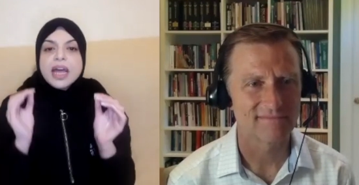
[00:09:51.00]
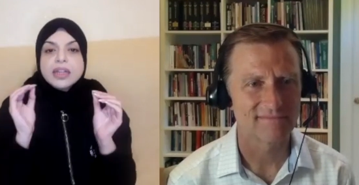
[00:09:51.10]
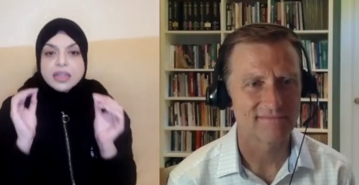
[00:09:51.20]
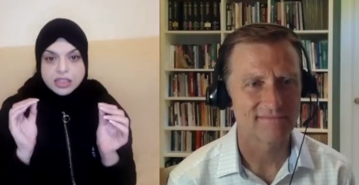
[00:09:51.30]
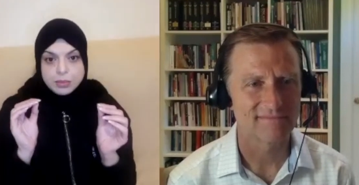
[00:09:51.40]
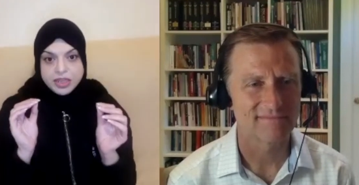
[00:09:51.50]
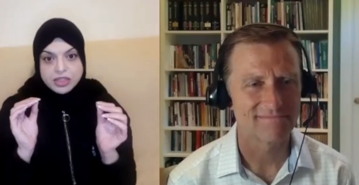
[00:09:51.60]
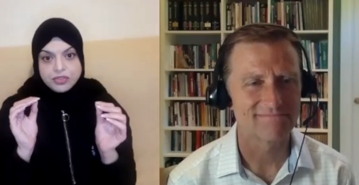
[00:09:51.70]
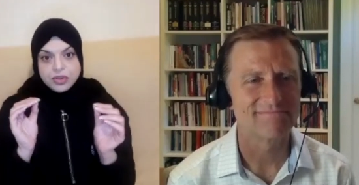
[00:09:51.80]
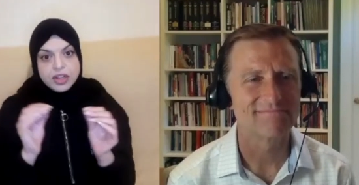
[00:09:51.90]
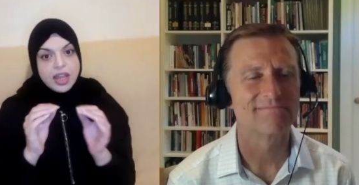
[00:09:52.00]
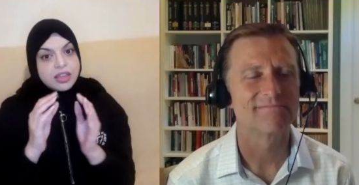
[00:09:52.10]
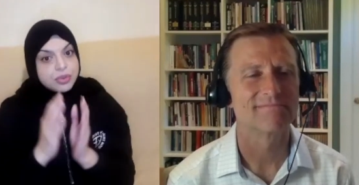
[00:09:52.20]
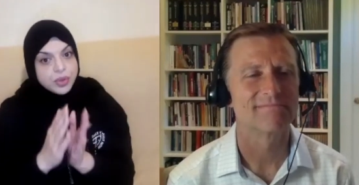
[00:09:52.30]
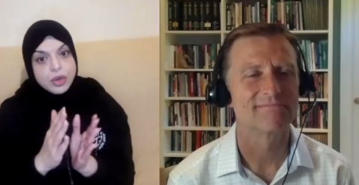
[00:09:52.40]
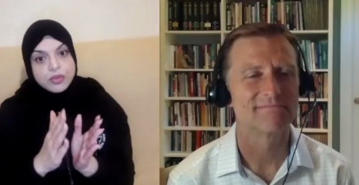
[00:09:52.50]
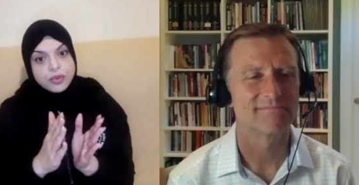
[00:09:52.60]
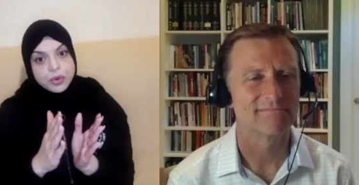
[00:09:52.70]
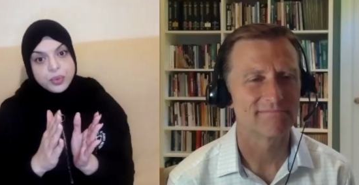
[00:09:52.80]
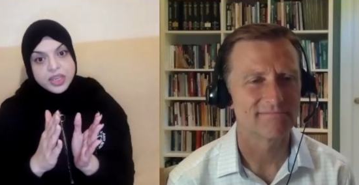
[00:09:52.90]
Speaker 1: a little bit for like 3 or
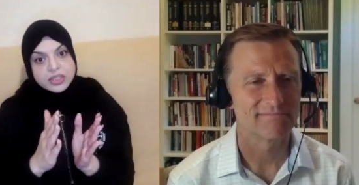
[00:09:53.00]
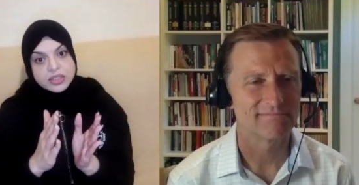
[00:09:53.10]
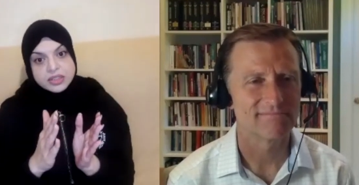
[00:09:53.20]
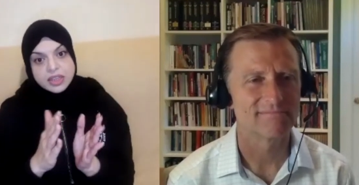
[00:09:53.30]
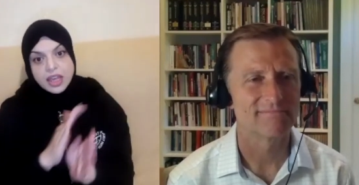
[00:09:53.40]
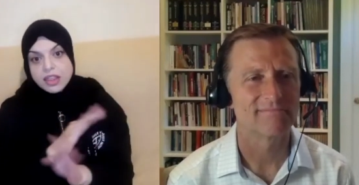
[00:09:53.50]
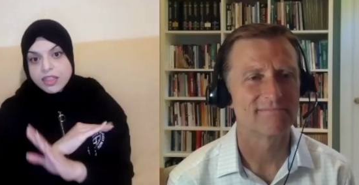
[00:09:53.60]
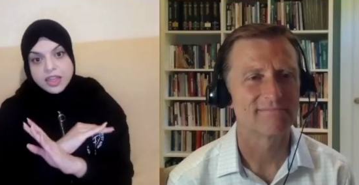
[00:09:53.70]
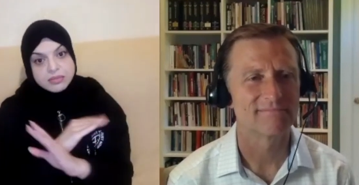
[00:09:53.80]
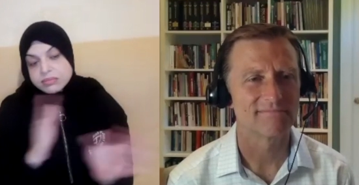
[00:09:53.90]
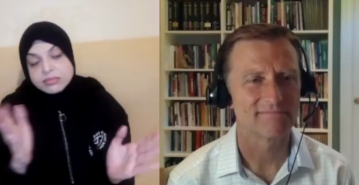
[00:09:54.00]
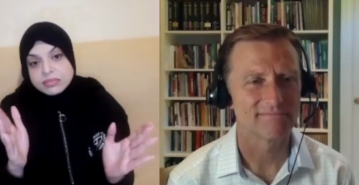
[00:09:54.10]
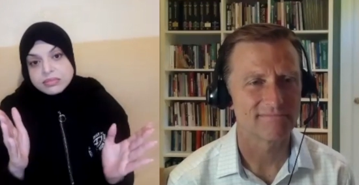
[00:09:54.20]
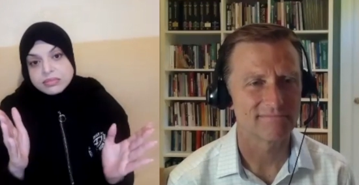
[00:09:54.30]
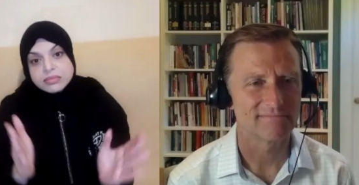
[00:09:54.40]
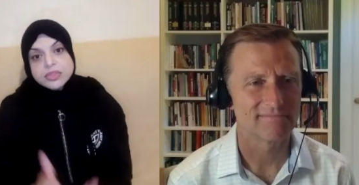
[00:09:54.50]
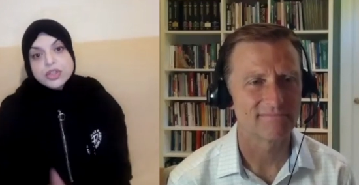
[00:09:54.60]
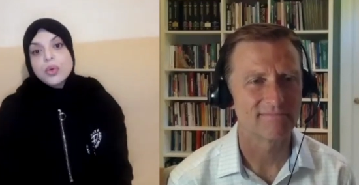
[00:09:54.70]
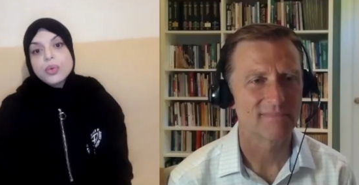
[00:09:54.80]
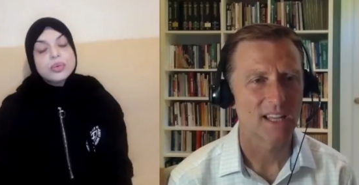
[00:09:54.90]
4 weeks, and then
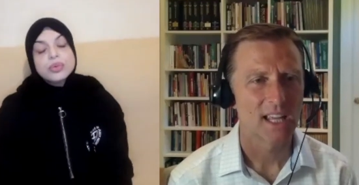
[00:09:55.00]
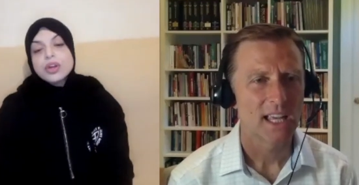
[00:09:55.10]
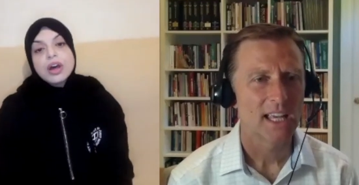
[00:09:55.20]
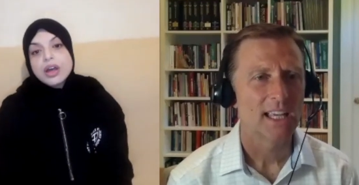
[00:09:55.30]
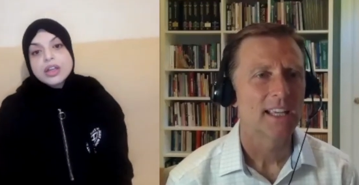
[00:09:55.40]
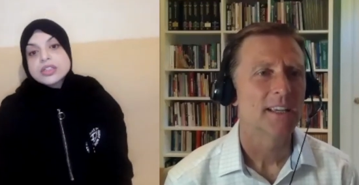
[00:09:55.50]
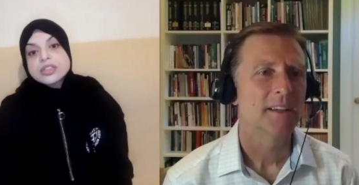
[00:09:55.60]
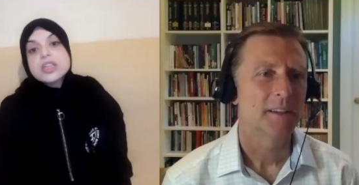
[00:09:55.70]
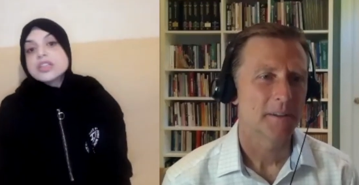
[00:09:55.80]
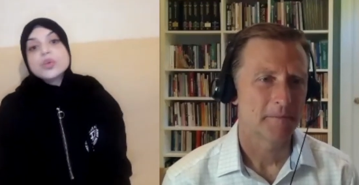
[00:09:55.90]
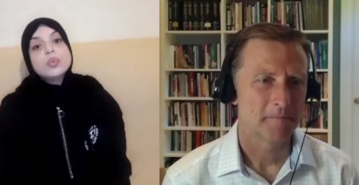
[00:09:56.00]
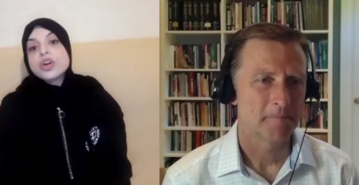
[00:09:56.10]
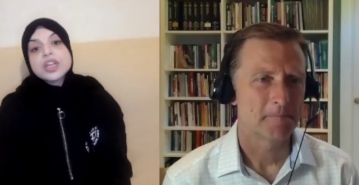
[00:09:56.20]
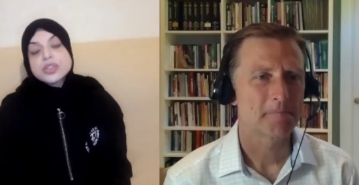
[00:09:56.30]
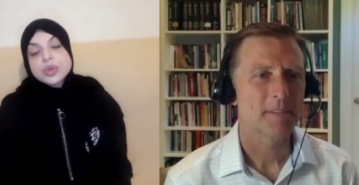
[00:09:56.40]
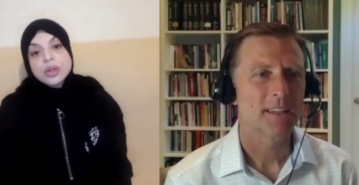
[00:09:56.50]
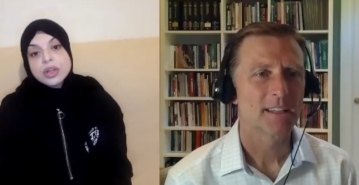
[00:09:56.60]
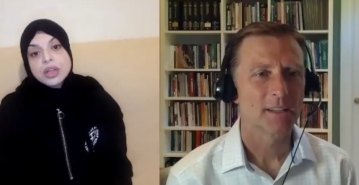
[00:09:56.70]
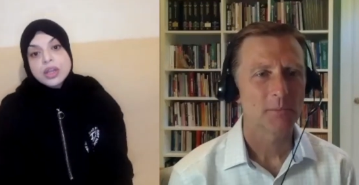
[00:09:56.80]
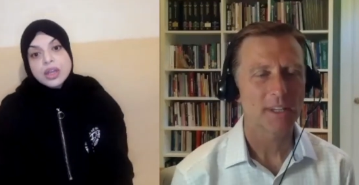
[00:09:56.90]
no, it doesn't work at
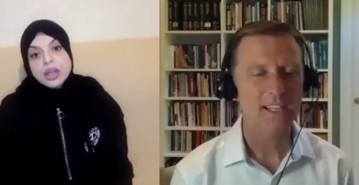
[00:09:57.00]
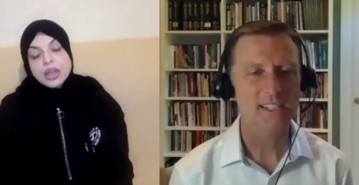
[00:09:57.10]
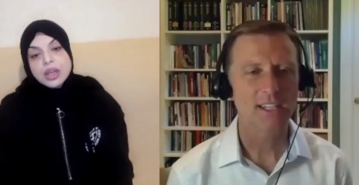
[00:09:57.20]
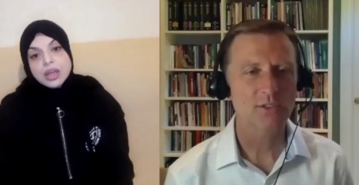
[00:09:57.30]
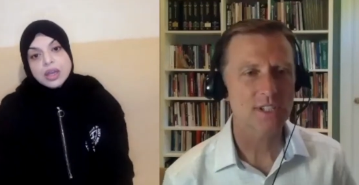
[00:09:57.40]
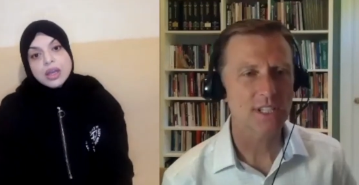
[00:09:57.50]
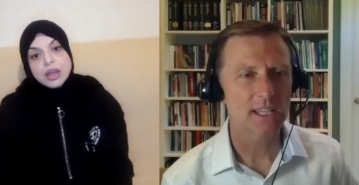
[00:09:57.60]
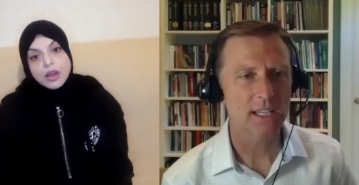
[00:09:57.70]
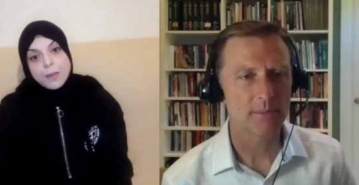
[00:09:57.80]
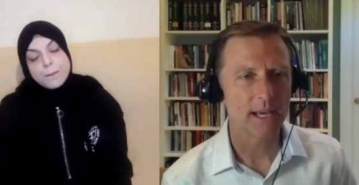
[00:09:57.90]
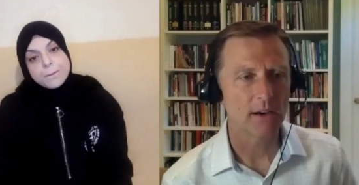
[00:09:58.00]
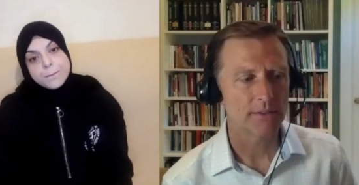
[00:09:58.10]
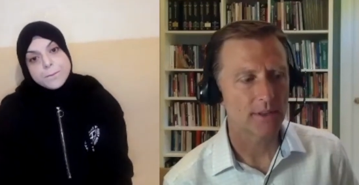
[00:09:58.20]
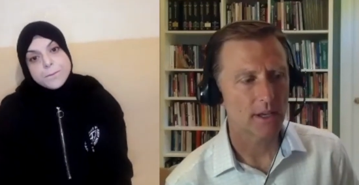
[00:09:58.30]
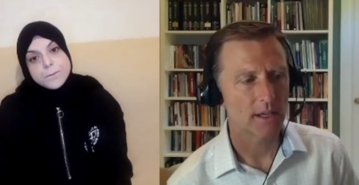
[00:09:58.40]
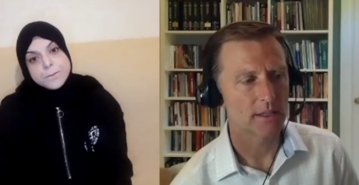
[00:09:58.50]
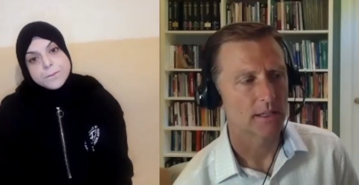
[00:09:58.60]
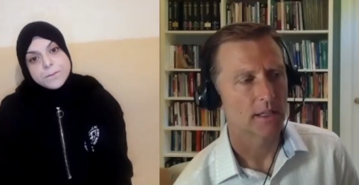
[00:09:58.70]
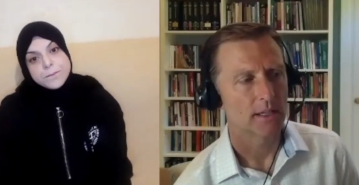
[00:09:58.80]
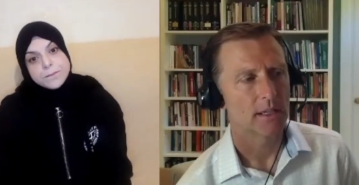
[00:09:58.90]
all.
Speaker 2: Because the interesting thing about the
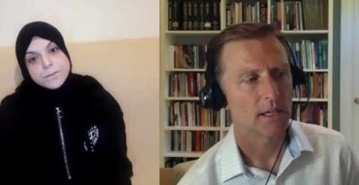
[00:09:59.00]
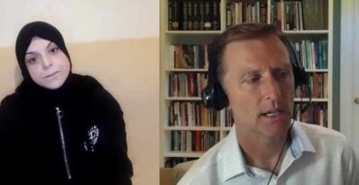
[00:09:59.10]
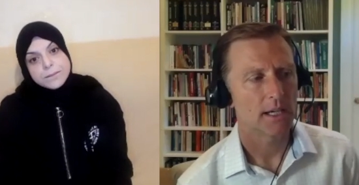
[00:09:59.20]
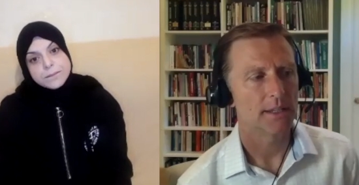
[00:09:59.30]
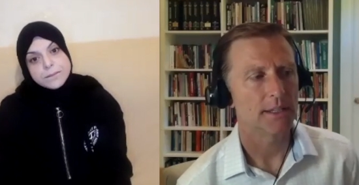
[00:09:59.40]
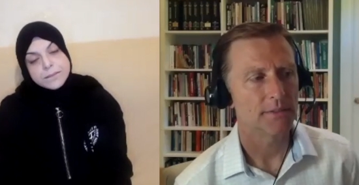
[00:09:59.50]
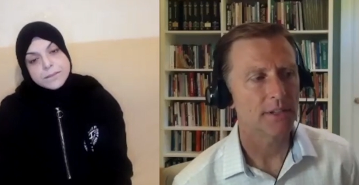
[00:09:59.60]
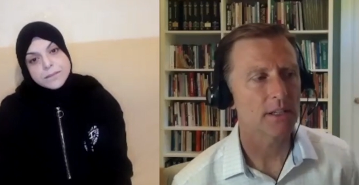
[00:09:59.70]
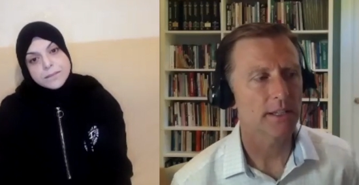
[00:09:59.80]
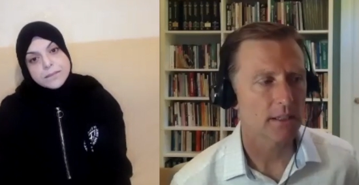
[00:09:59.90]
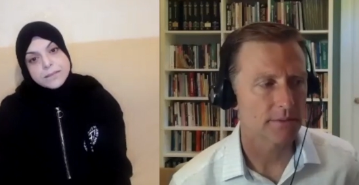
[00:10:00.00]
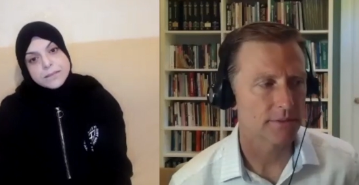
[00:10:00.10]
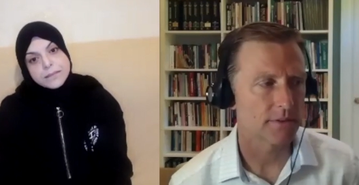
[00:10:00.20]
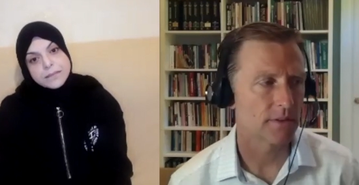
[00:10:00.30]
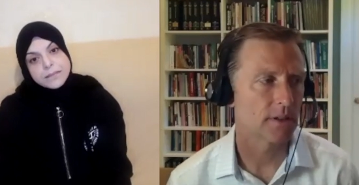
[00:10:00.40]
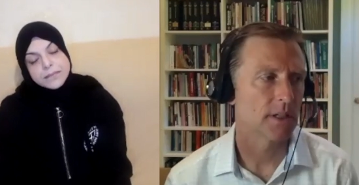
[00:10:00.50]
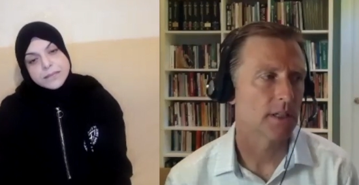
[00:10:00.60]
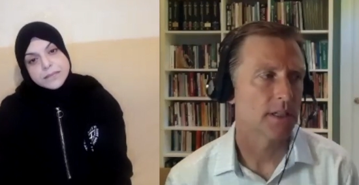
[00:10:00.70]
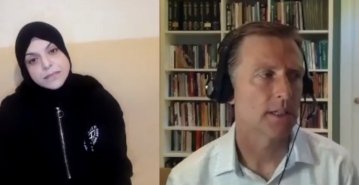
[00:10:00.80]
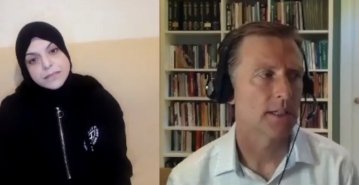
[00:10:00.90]
feeling of
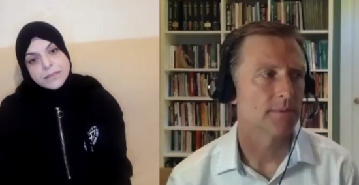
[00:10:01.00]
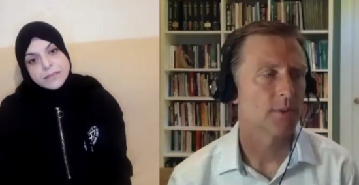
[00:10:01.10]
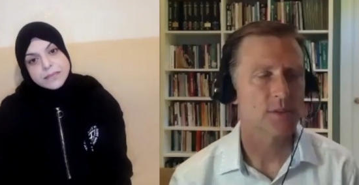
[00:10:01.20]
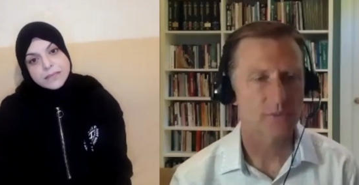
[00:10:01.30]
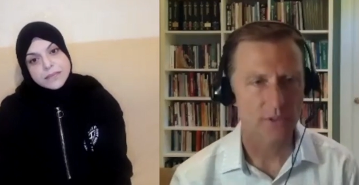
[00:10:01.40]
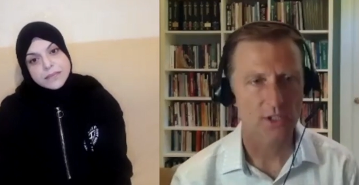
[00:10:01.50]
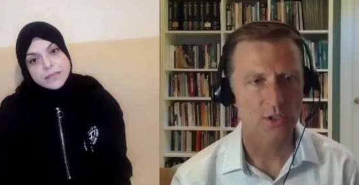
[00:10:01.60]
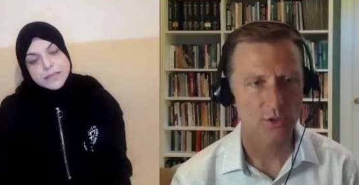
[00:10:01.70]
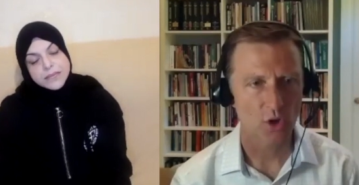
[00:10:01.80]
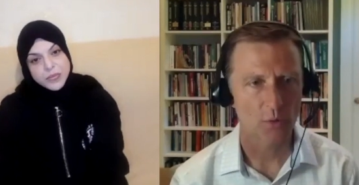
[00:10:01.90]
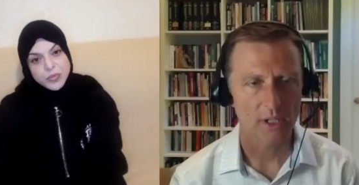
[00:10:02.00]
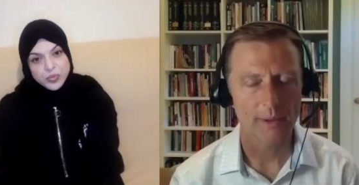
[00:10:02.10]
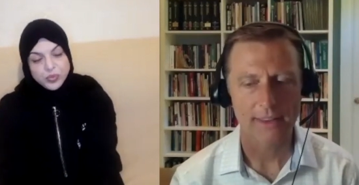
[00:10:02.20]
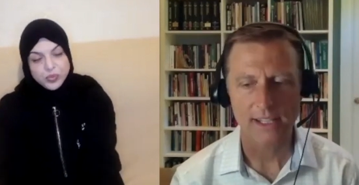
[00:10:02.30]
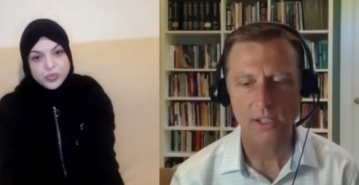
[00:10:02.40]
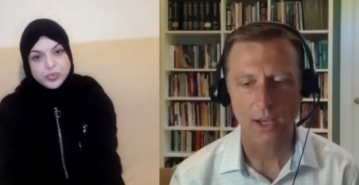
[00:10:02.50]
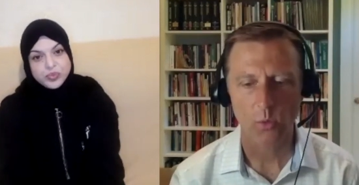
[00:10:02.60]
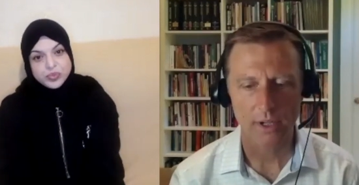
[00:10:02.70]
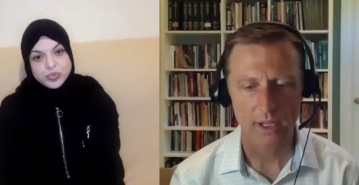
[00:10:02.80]
those feelings you told me about, that's like one